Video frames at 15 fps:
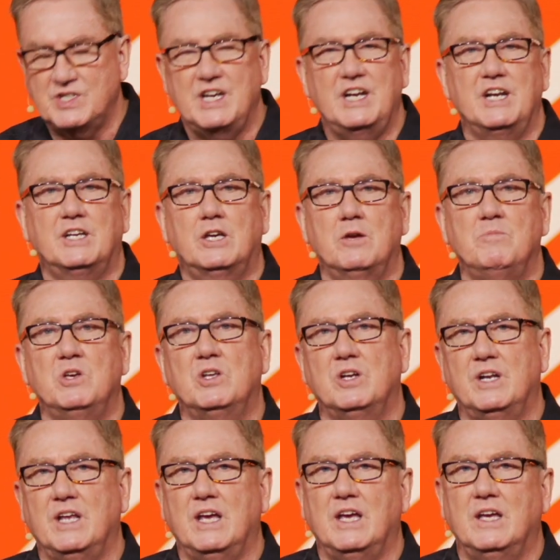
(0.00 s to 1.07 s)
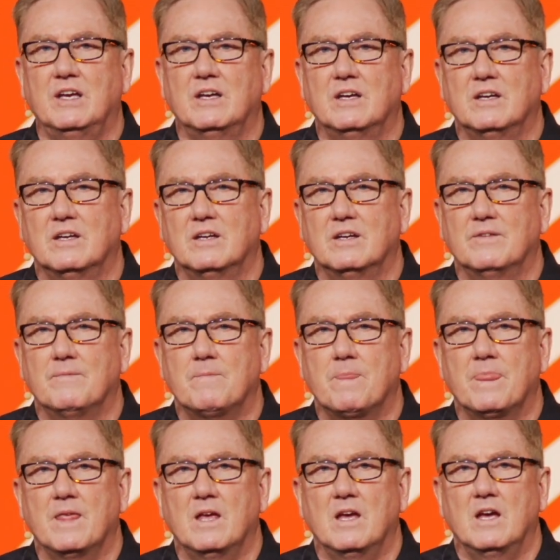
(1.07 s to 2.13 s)
needed community,
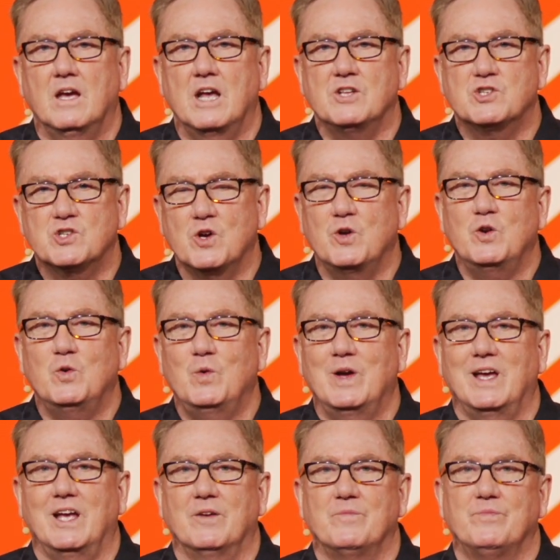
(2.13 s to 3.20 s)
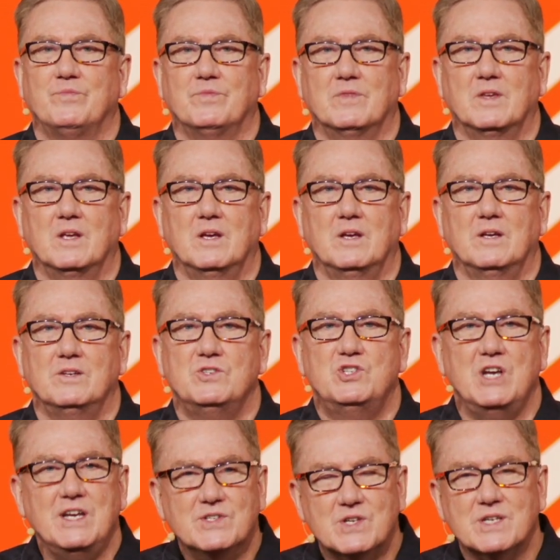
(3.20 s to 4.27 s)
and so do we.
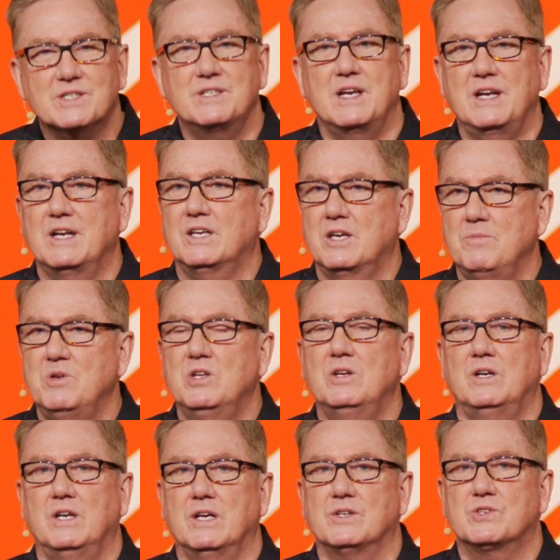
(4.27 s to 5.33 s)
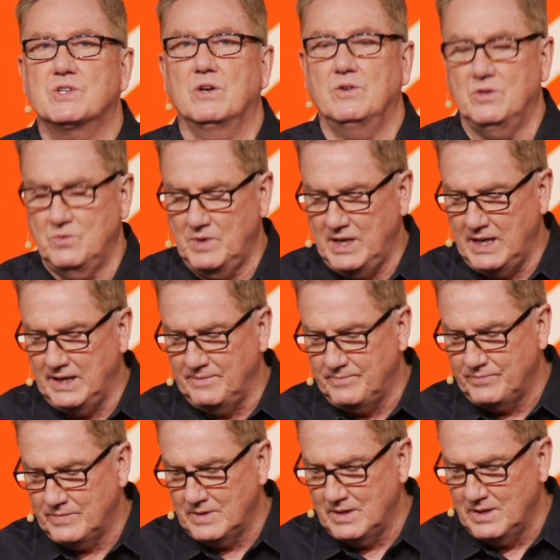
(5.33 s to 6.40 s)
Jesus needed community, and so do we.
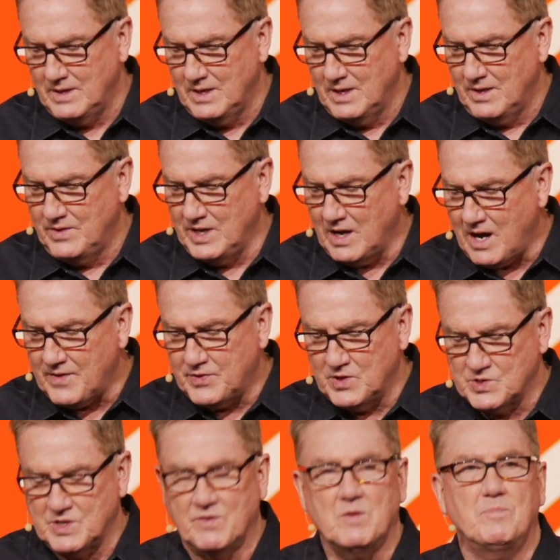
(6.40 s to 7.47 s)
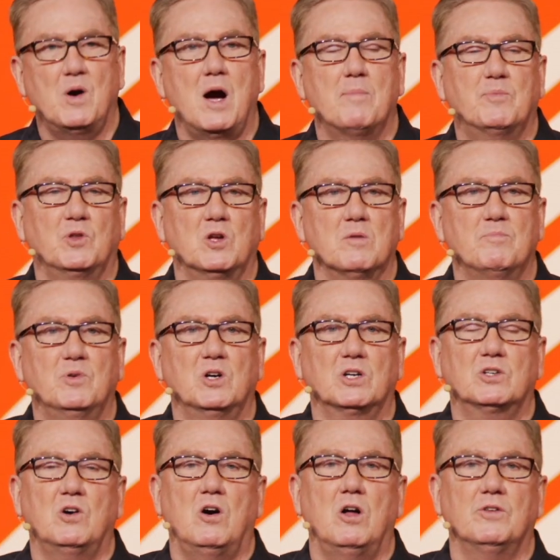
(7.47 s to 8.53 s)
The authors of the popular
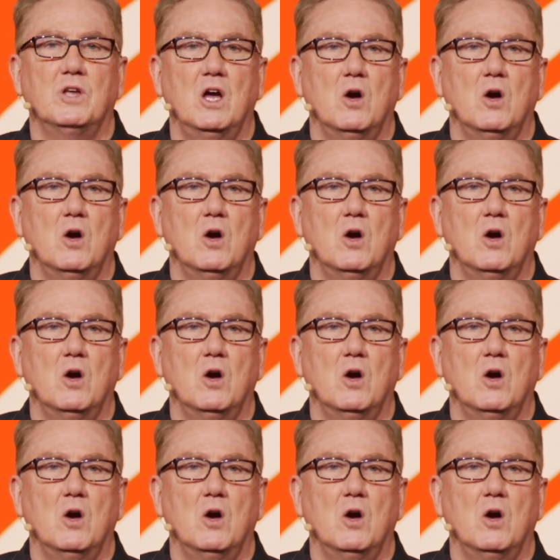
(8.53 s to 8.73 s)
book called